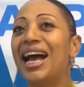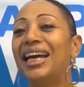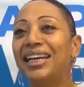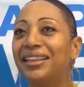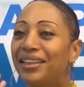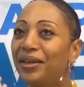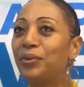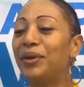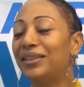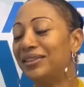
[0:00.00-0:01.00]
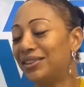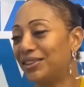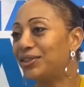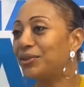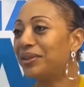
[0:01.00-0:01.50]
And I think we
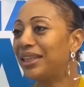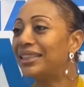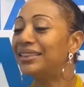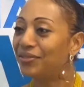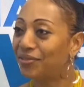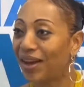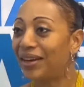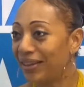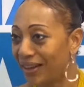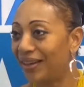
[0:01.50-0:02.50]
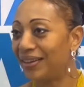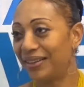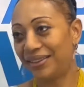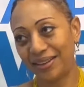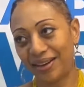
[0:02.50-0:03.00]
understood that very early
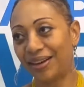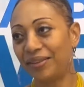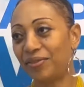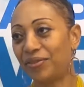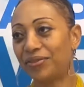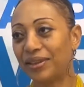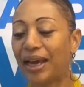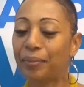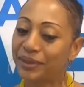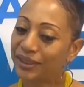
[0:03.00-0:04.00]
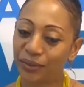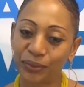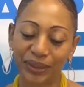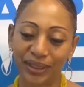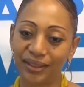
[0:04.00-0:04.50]
in life.
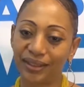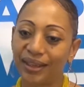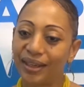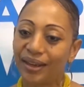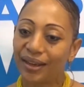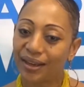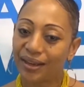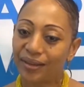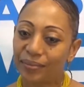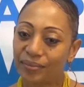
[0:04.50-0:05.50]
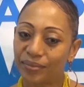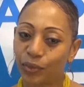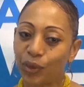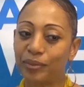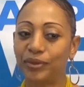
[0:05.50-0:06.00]
Absolutely. Kwame
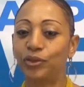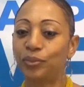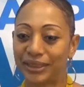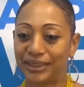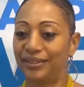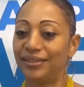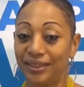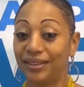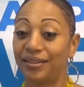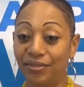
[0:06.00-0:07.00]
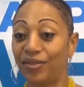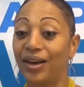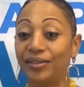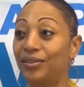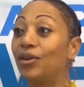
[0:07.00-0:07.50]
Nkrumah is the
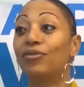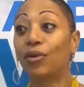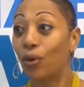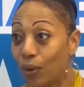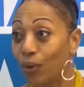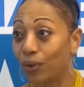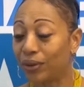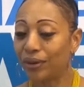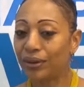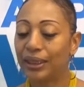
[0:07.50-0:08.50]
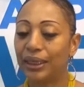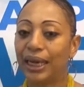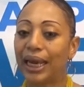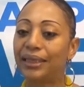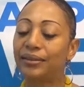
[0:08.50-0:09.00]
father of all.
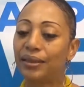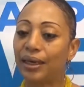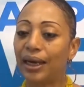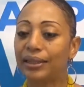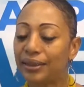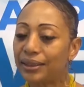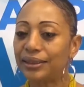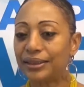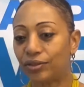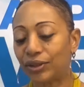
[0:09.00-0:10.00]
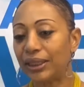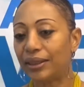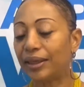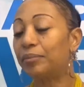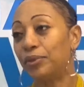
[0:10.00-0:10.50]
And I think it's really
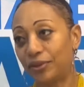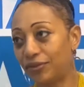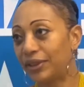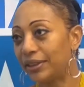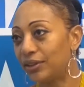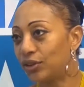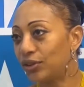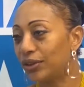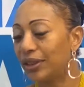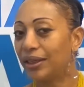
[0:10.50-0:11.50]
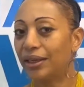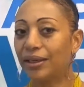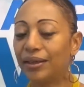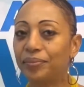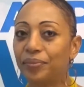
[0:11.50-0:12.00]
a privilege.
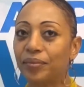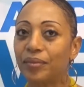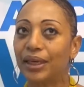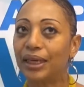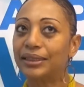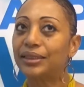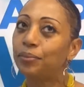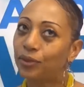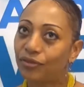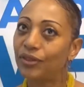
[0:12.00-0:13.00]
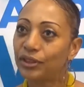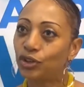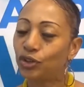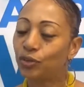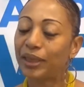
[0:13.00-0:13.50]
It's a
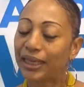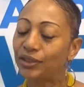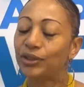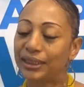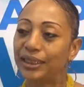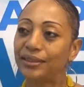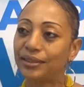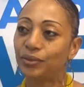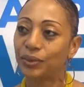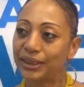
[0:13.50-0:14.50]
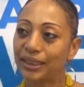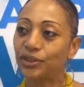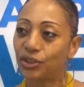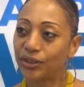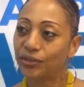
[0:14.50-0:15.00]
privilege to be associated with
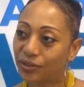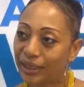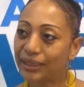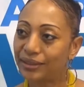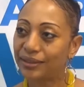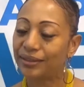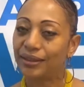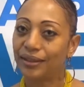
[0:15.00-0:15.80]
such a great,